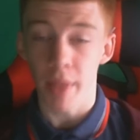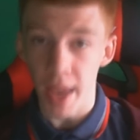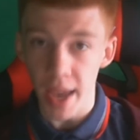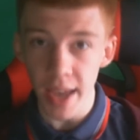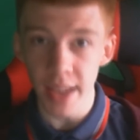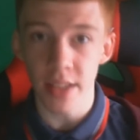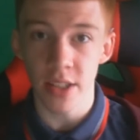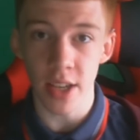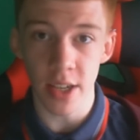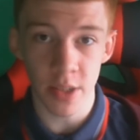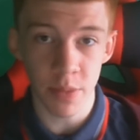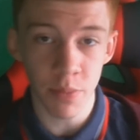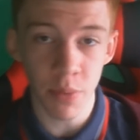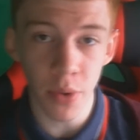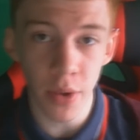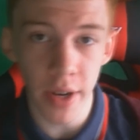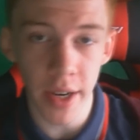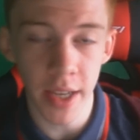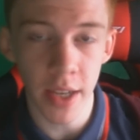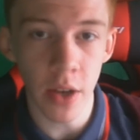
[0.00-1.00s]
Yeah, it's
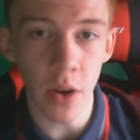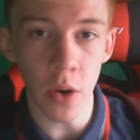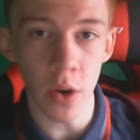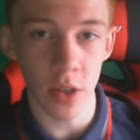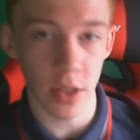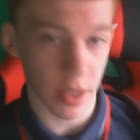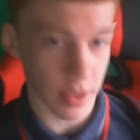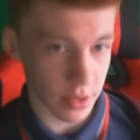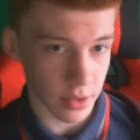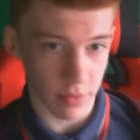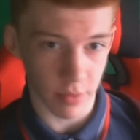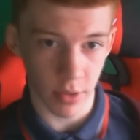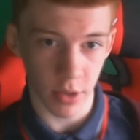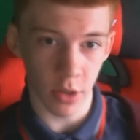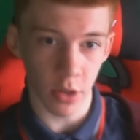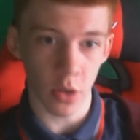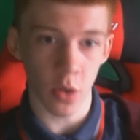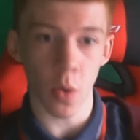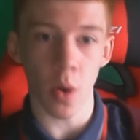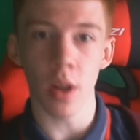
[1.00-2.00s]
pretty good, it's
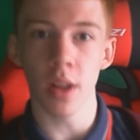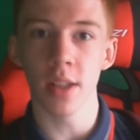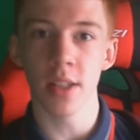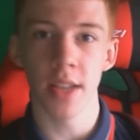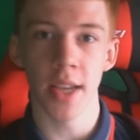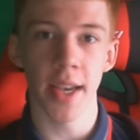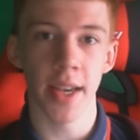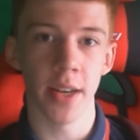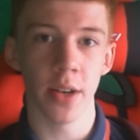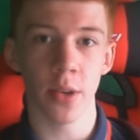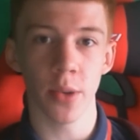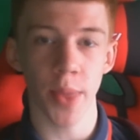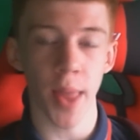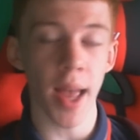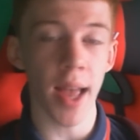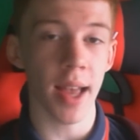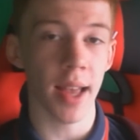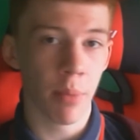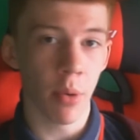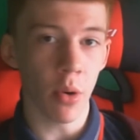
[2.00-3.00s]
good quality and all
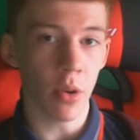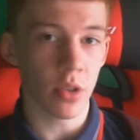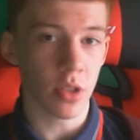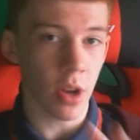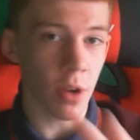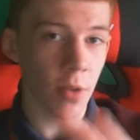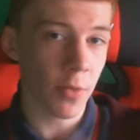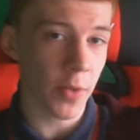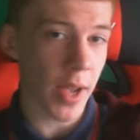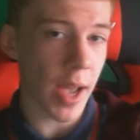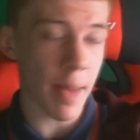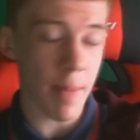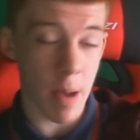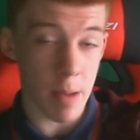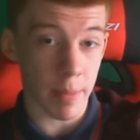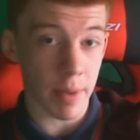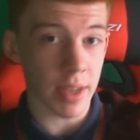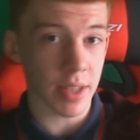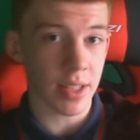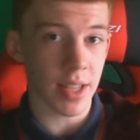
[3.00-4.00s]
that, but don't forget
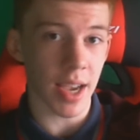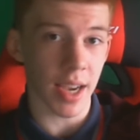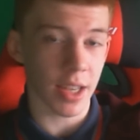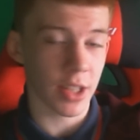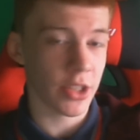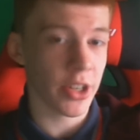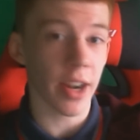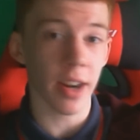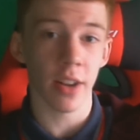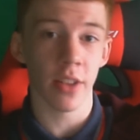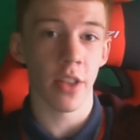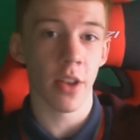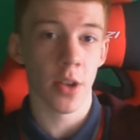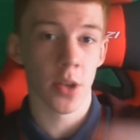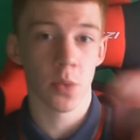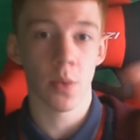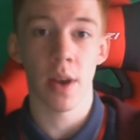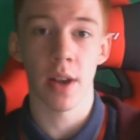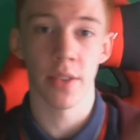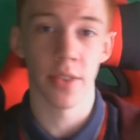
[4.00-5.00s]
about my second channel though
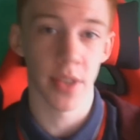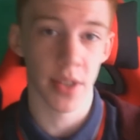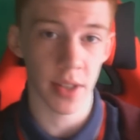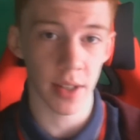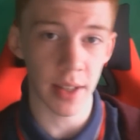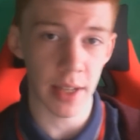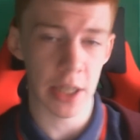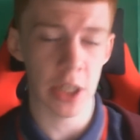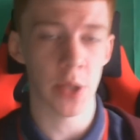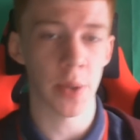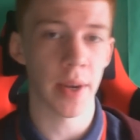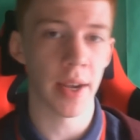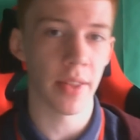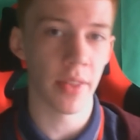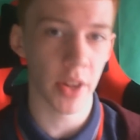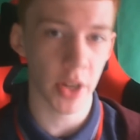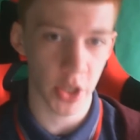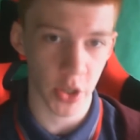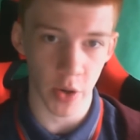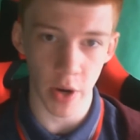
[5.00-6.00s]
as well. There's a link to it
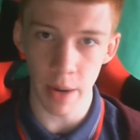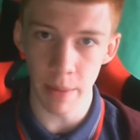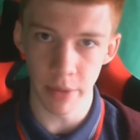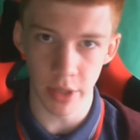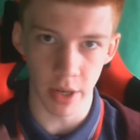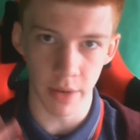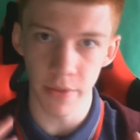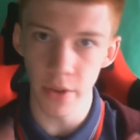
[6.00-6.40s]
in the description.